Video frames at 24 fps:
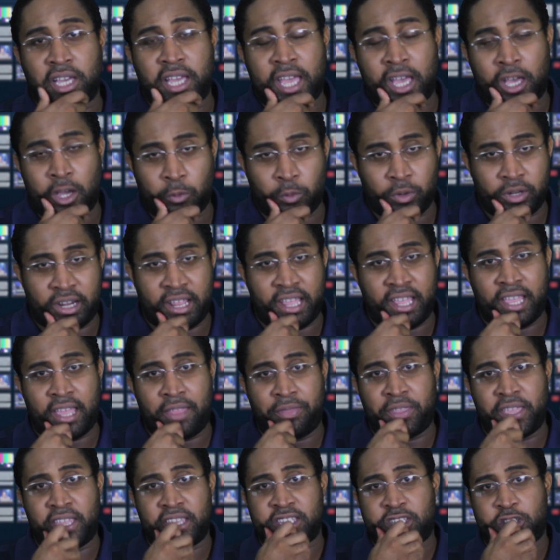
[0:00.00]
El Renee, I
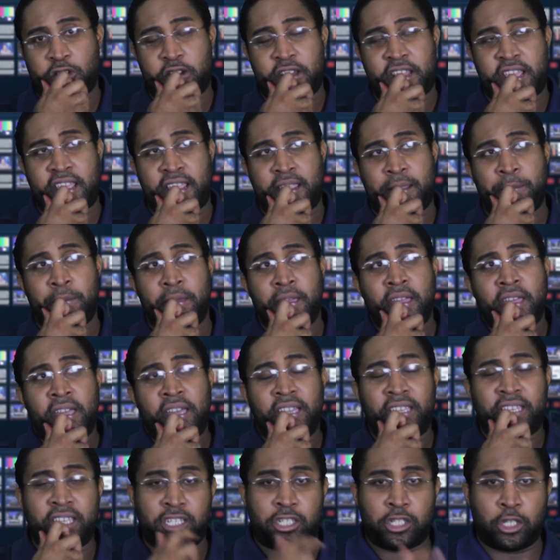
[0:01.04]
think is her name,
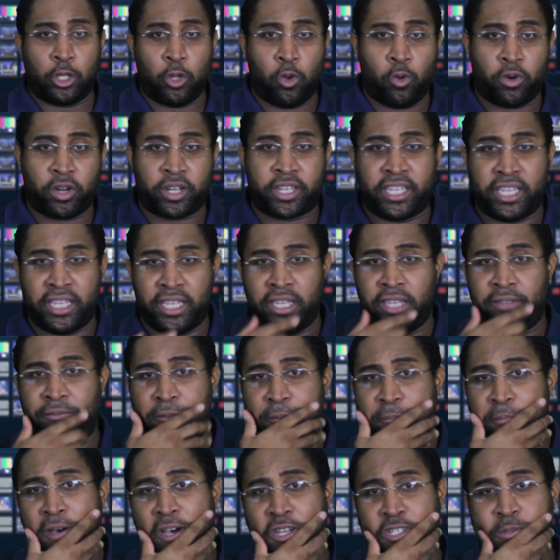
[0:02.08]
against Laura Key
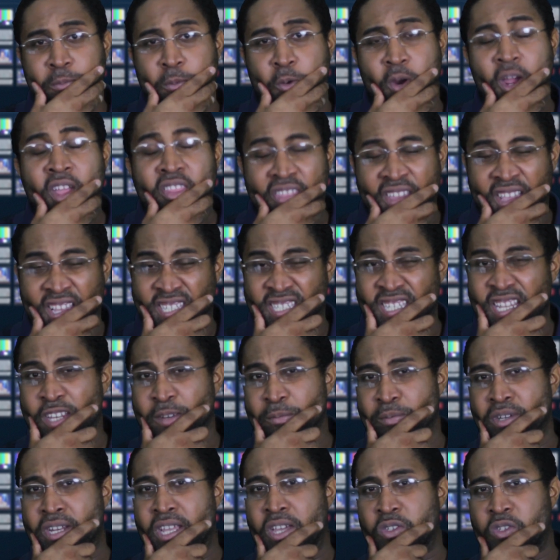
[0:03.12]
from Baltimore, I think is how you
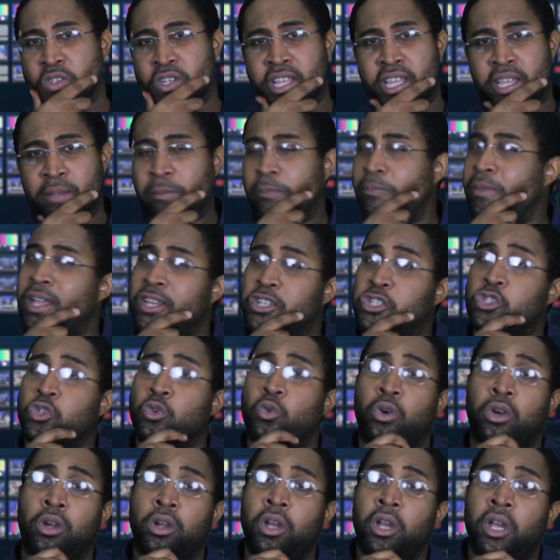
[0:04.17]
pronounce her name. I'm not
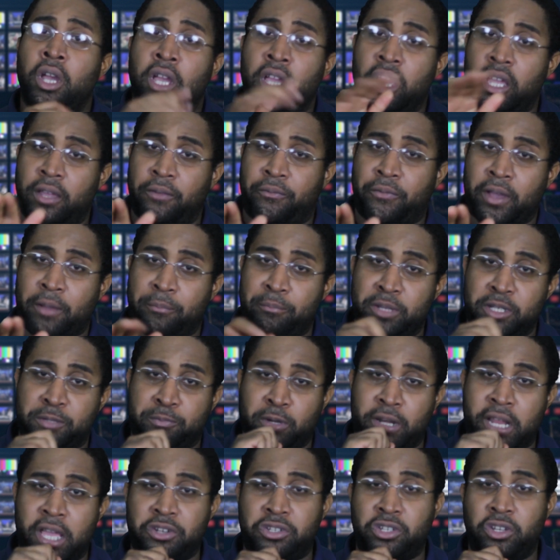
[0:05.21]
sure if I'm
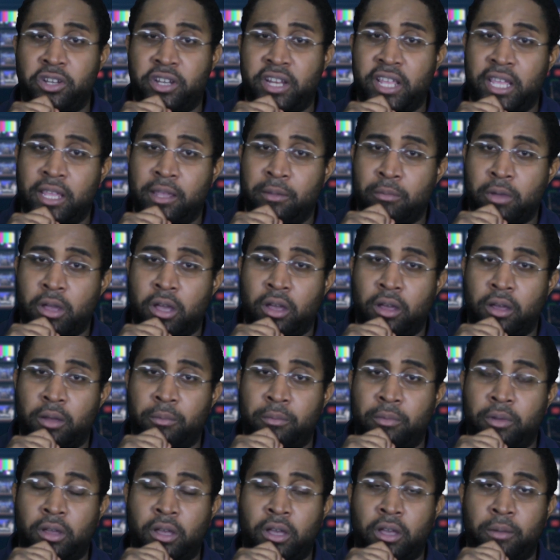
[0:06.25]
mispronouncing your name,
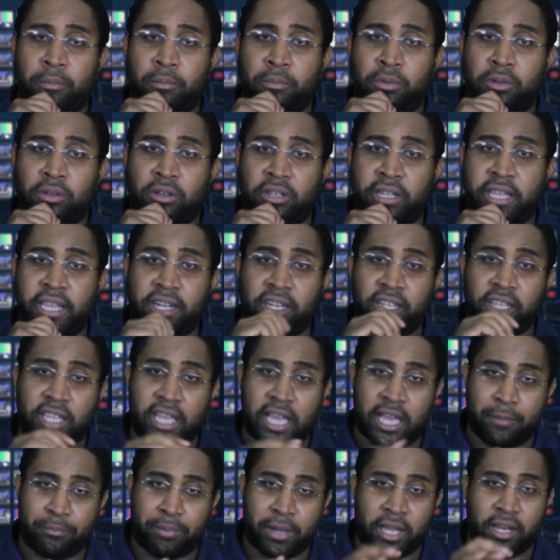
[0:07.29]
lady.
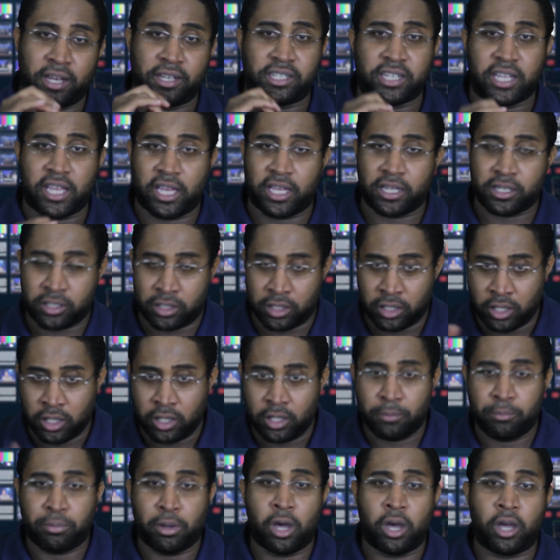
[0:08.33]
I apologize.
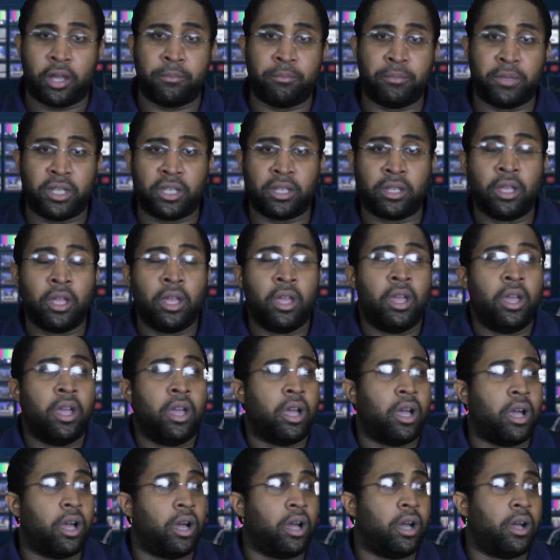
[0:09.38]
Pardon me.
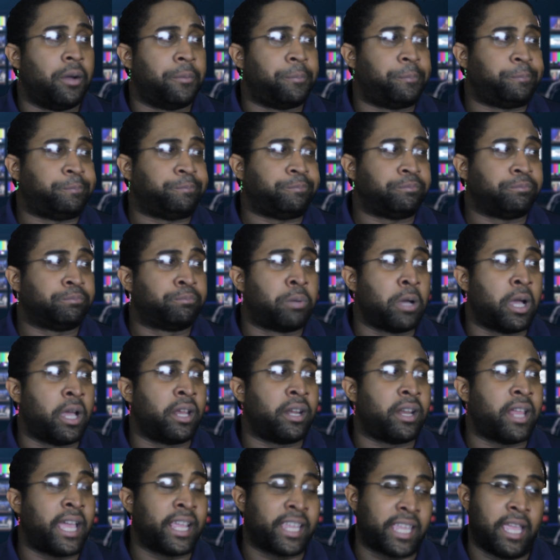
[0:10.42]

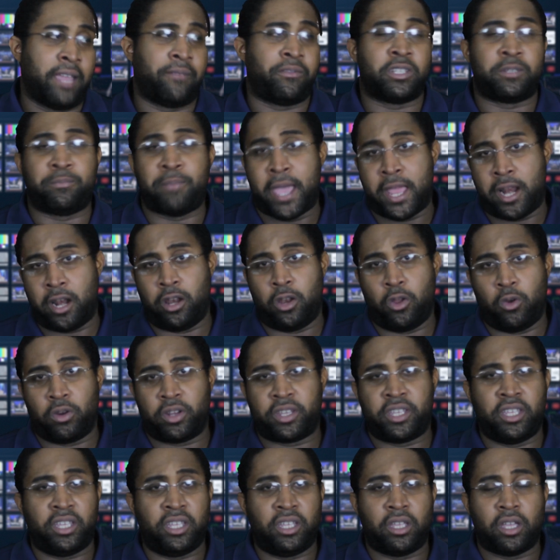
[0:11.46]
But I gave this battle Laura
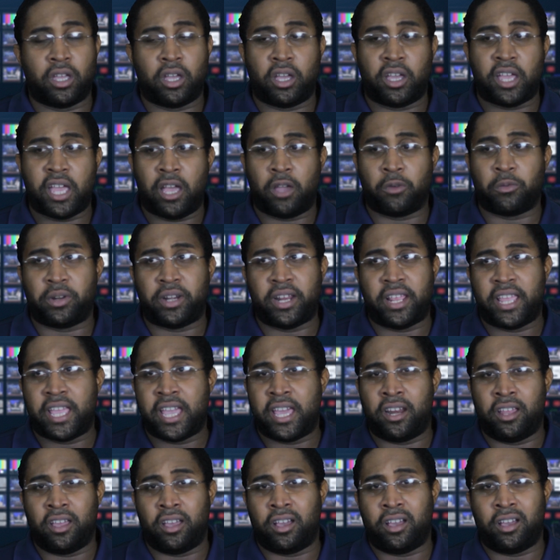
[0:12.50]
Key. El Renee
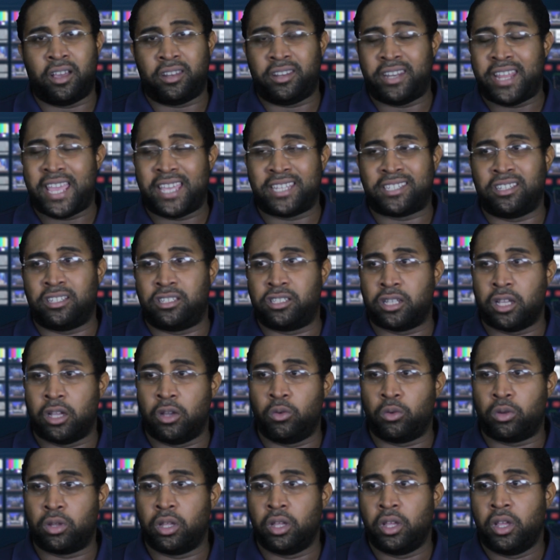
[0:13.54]
had a nasty
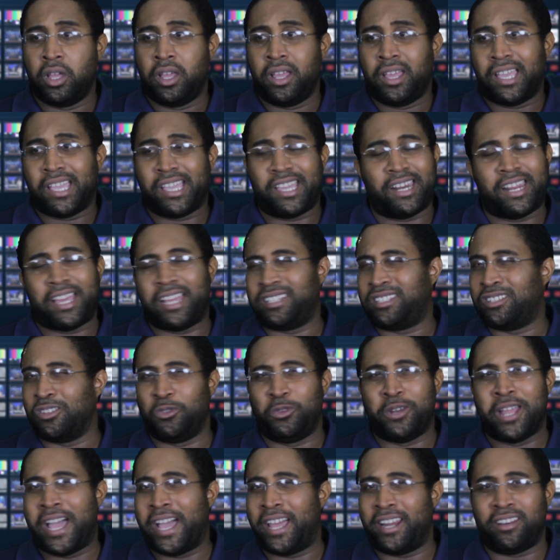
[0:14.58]
choke, and I do
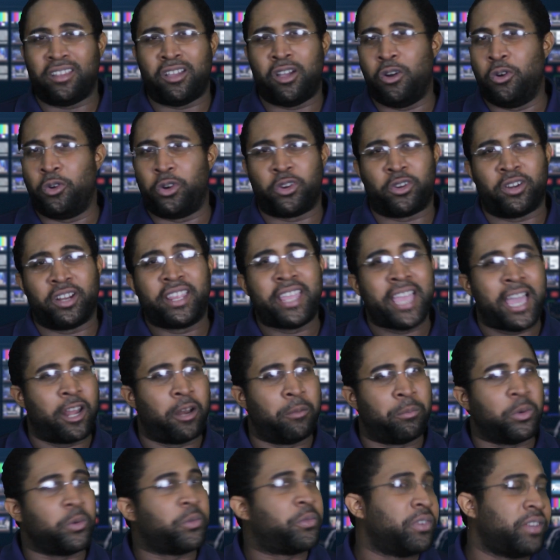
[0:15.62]
not hold her
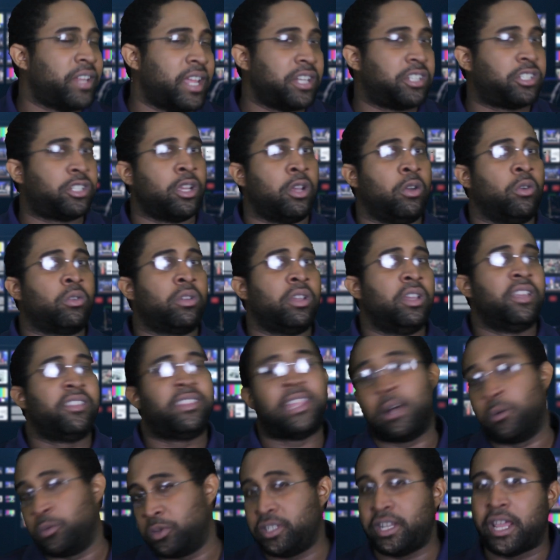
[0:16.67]
accountable for that choke.
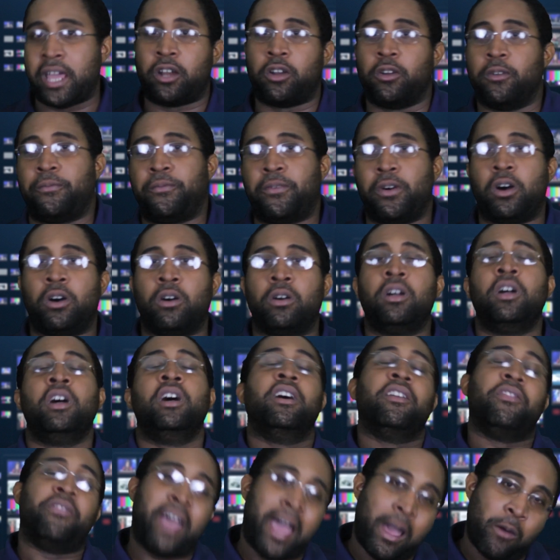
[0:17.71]
That was not her fault.
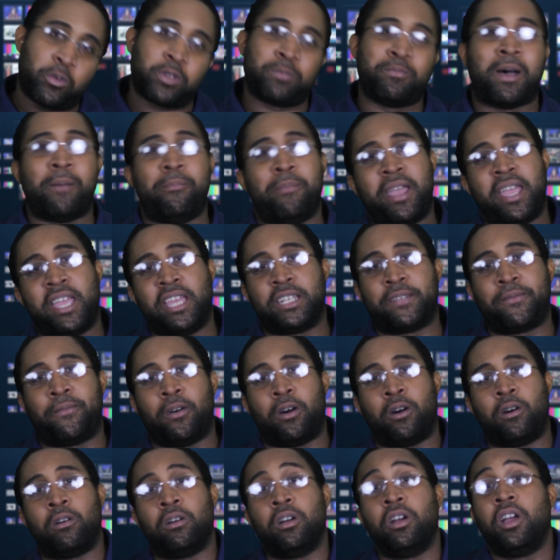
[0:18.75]
That was my man's
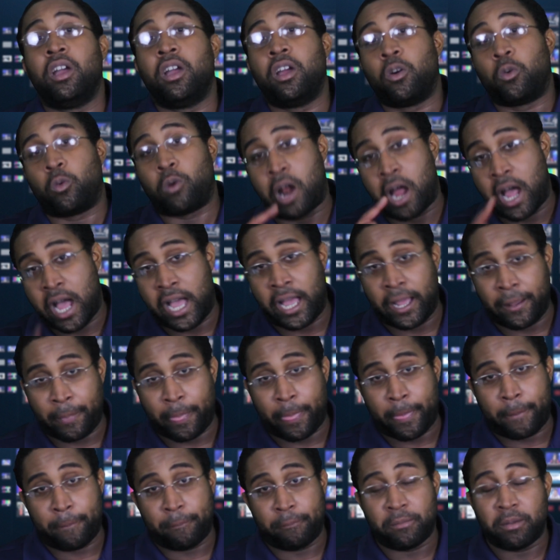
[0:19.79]
fault. Rod,
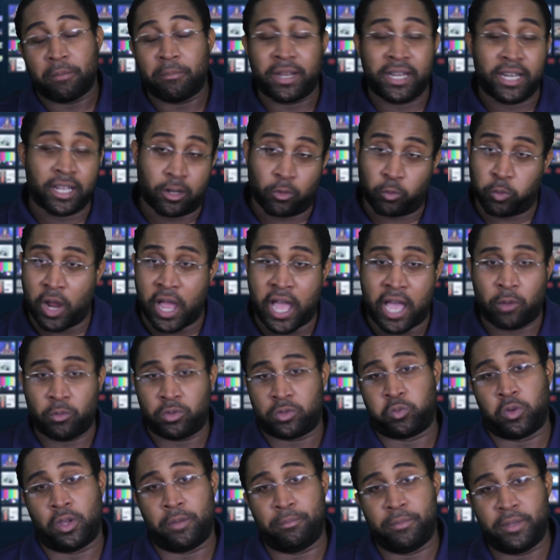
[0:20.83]
my nigga Rod
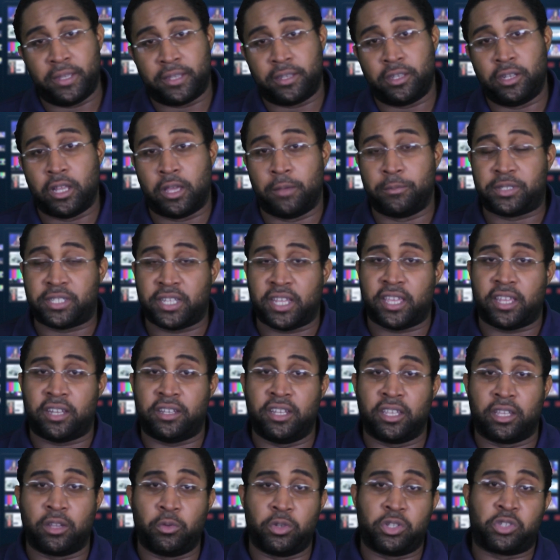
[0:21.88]
was with me. You know what I'm saying?
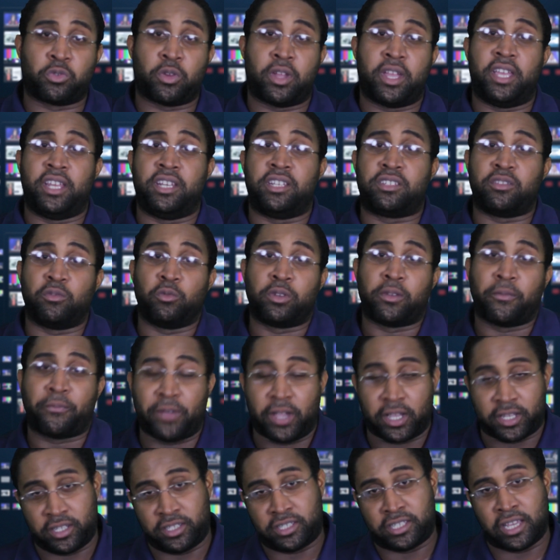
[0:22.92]
Nigga with dreads with the
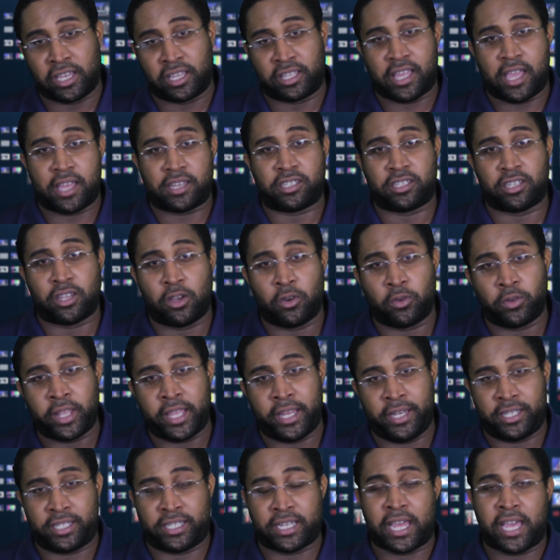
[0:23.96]
fucking sunglasses on
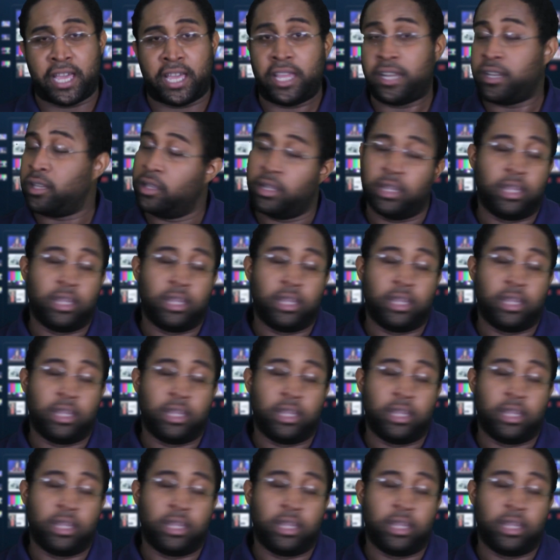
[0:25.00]
inside.